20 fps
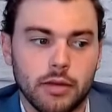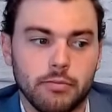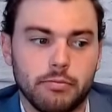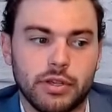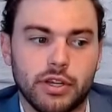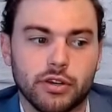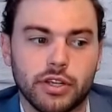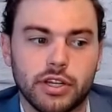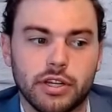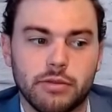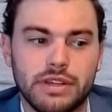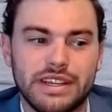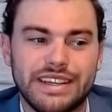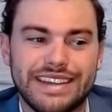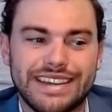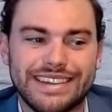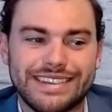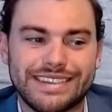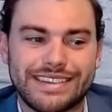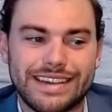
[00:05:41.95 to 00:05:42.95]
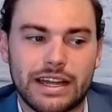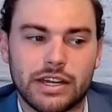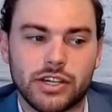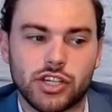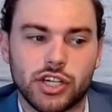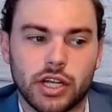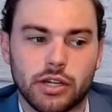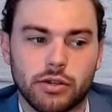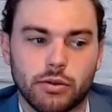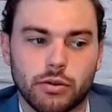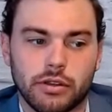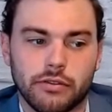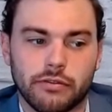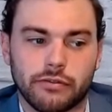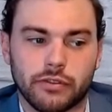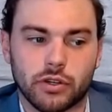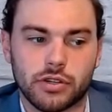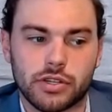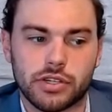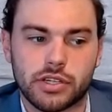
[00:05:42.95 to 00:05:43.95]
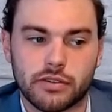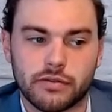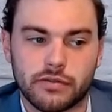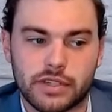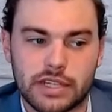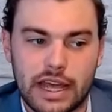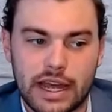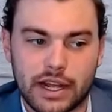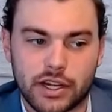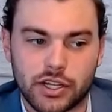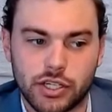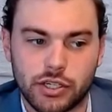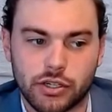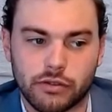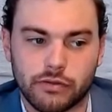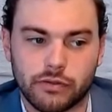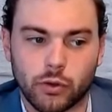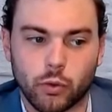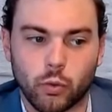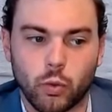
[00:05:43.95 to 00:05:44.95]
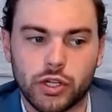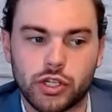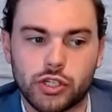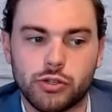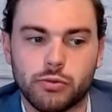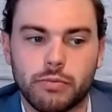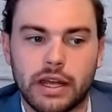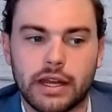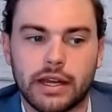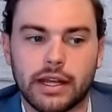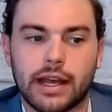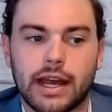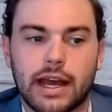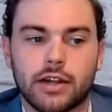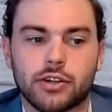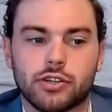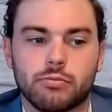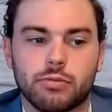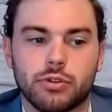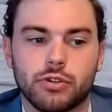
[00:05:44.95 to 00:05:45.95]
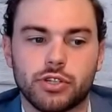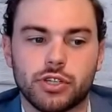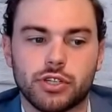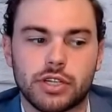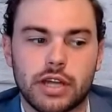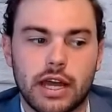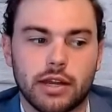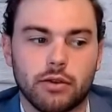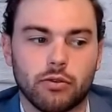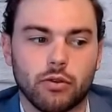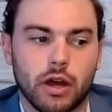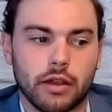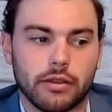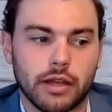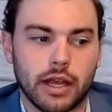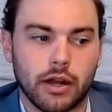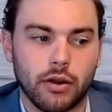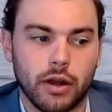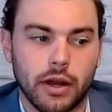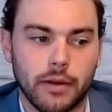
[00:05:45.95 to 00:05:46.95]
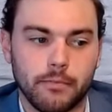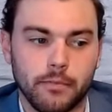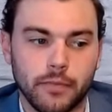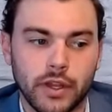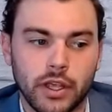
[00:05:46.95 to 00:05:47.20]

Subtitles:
Period begins on January 1st of tax year for which you made a contribution to any Roth IRA.